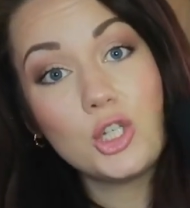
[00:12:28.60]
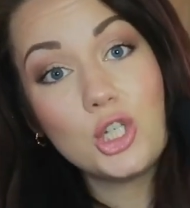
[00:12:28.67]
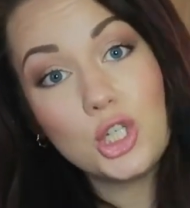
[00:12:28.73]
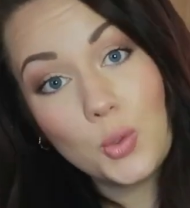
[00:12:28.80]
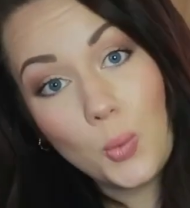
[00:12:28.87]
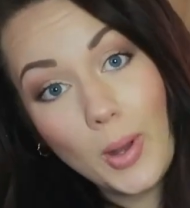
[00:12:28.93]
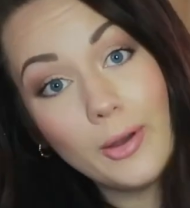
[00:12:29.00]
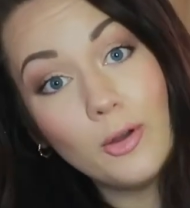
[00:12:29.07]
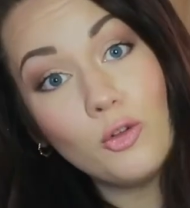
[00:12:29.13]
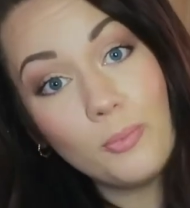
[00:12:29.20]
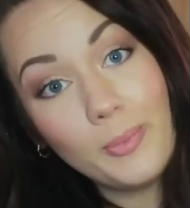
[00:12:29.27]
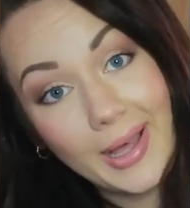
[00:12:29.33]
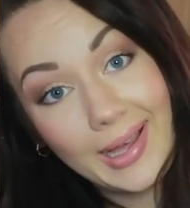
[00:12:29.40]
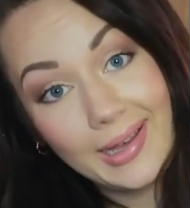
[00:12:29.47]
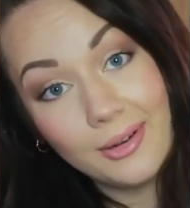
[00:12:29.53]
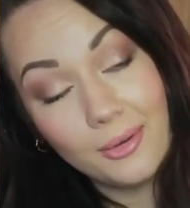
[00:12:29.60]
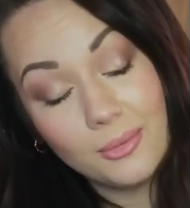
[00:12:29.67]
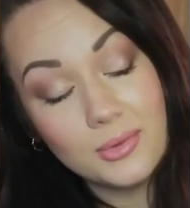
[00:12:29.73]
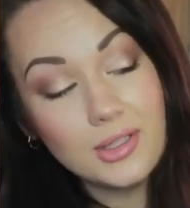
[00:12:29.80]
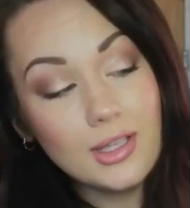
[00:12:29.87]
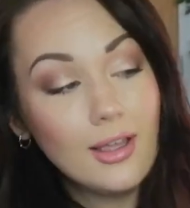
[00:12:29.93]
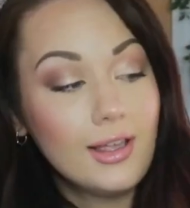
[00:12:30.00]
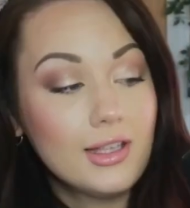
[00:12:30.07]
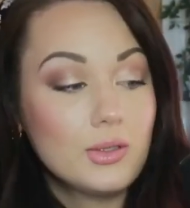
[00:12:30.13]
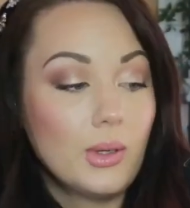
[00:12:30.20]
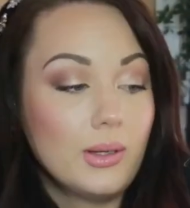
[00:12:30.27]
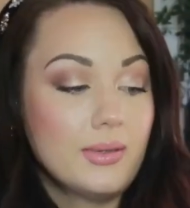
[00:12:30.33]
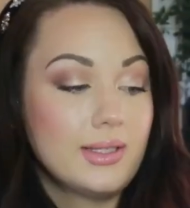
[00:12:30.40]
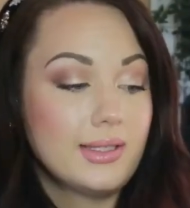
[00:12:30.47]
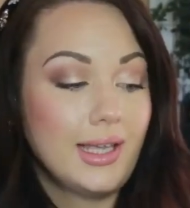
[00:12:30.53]
£12. So
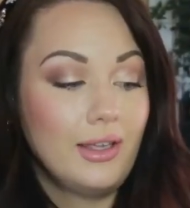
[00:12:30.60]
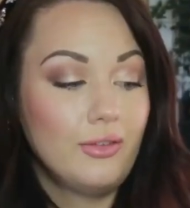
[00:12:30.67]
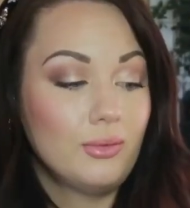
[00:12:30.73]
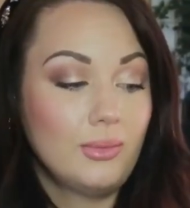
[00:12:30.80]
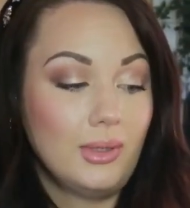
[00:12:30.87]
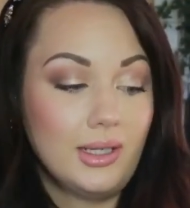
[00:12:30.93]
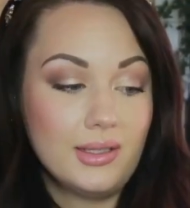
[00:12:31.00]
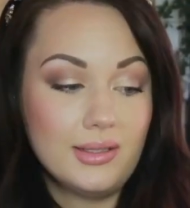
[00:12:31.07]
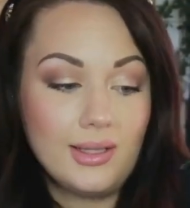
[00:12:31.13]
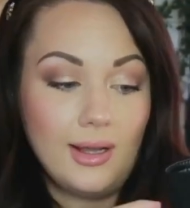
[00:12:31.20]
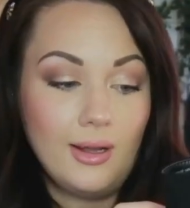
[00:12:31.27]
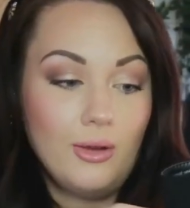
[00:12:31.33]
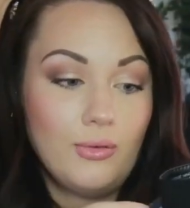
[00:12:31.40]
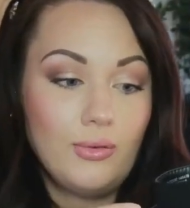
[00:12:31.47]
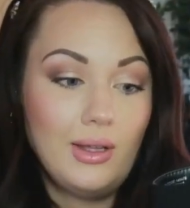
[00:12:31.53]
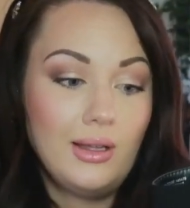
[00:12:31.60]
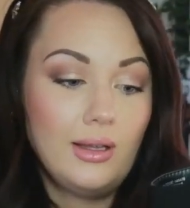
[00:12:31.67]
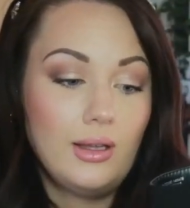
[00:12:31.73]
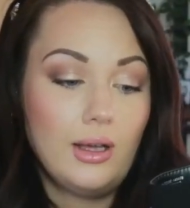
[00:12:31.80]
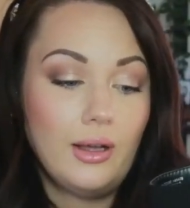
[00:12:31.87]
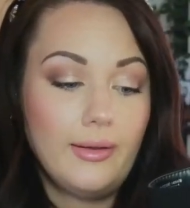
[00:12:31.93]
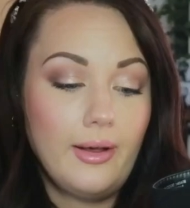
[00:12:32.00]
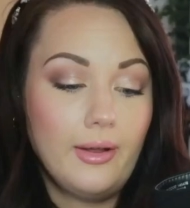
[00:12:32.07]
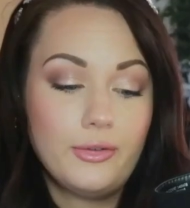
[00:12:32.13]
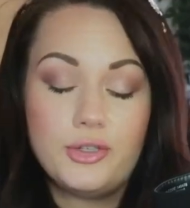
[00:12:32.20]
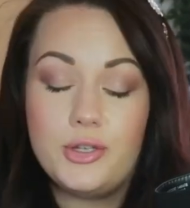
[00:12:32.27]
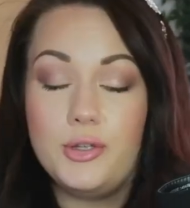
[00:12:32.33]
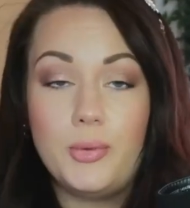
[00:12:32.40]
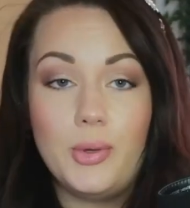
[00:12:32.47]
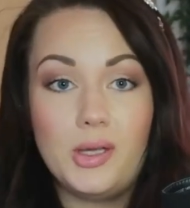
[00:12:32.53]
I was saving myself, I can't
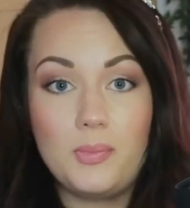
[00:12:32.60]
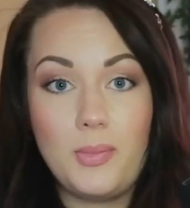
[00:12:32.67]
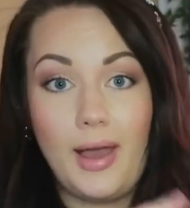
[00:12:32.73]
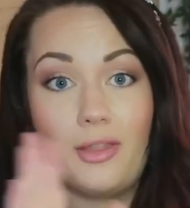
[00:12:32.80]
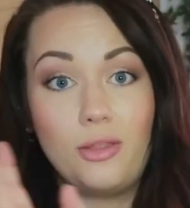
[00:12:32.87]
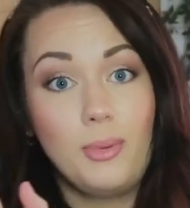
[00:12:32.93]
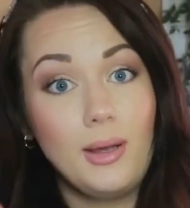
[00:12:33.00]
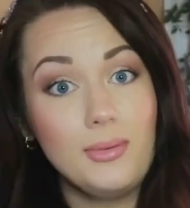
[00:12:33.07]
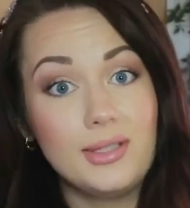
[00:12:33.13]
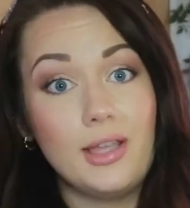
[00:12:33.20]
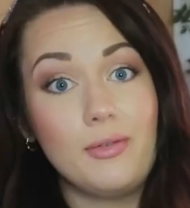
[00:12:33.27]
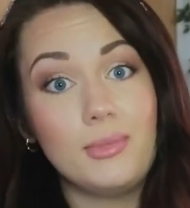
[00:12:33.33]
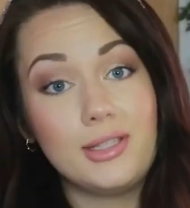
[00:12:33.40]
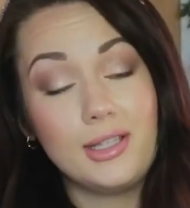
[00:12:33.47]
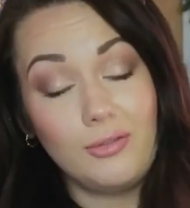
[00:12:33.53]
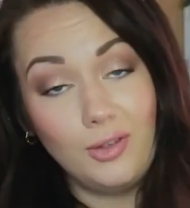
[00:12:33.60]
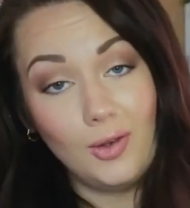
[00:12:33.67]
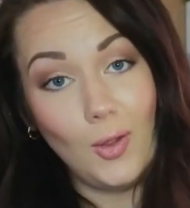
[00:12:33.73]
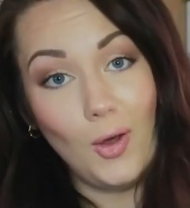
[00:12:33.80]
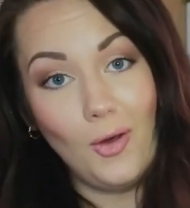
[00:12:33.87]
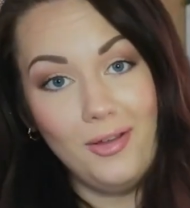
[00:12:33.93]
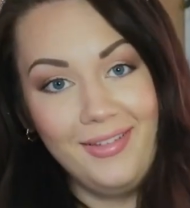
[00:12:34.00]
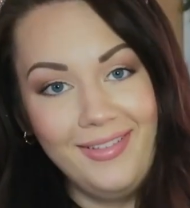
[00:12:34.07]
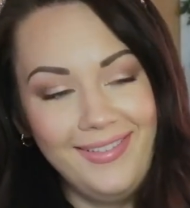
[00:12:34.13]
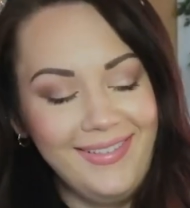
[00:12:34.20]
do quick math, but I was saving myself a lot.